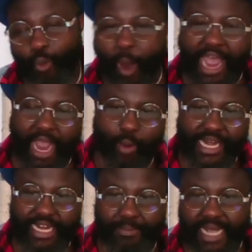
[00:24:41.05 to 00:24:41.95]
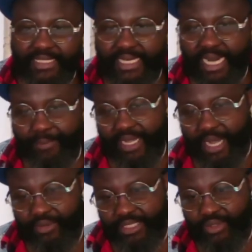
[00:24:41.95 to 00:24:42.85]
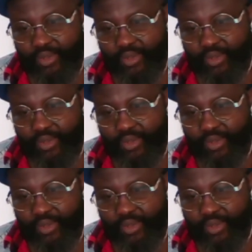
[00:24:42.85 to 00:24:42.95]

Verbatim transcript: Why our leader Mazi Nnamdi Kanu is